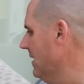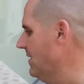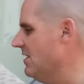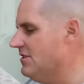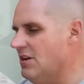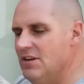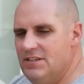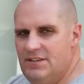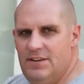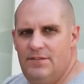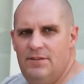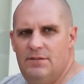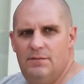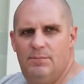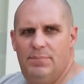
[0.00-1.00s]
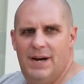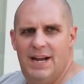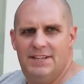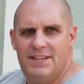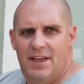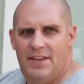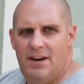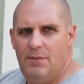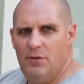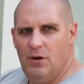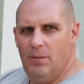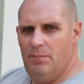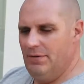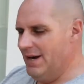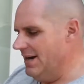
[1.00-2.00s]
There's loads of different brands out there. I'm
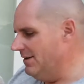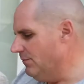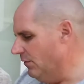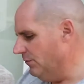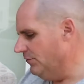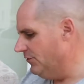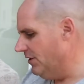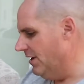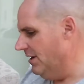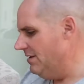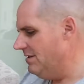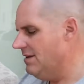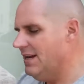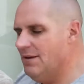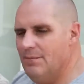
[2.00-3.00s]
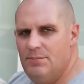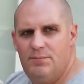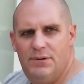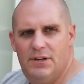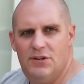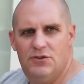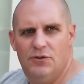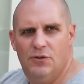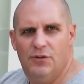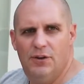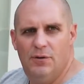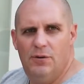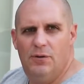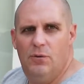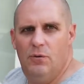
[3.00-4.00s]
not a brand monster, and I'm pretty sure
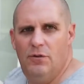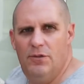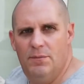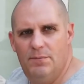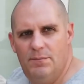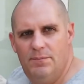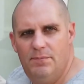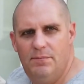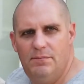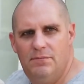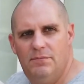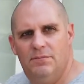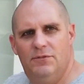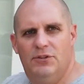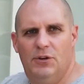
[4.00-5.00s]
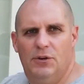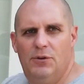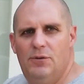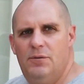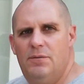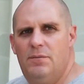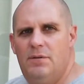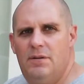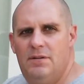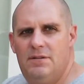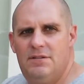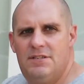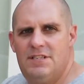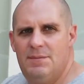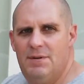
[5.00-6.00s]
that all of them do
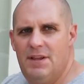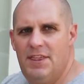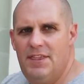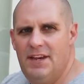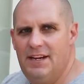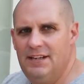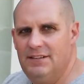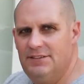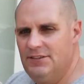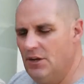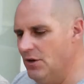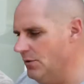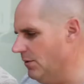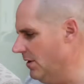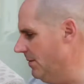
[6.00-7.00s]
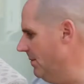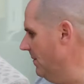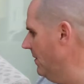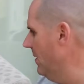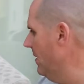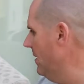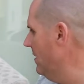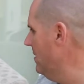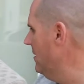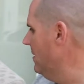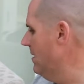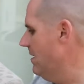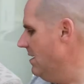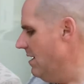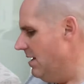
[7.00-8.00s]
similar things. So
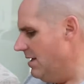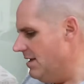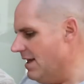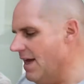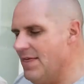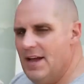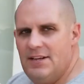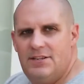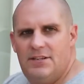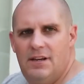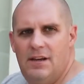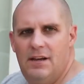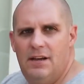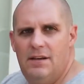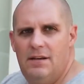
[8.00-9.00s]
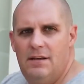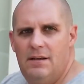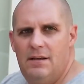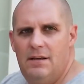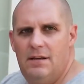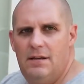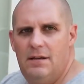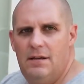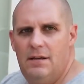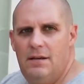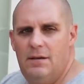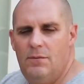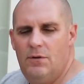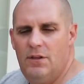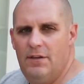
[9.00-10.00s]
yeah, that's
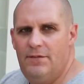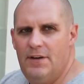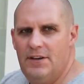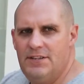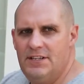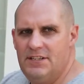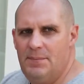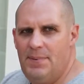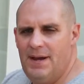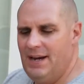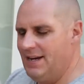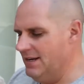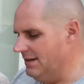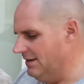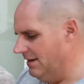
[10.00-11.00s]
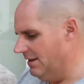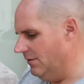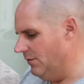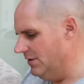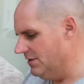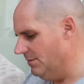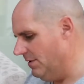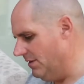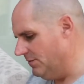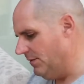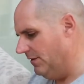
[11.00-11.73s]
one of the first things I pack in the winter months.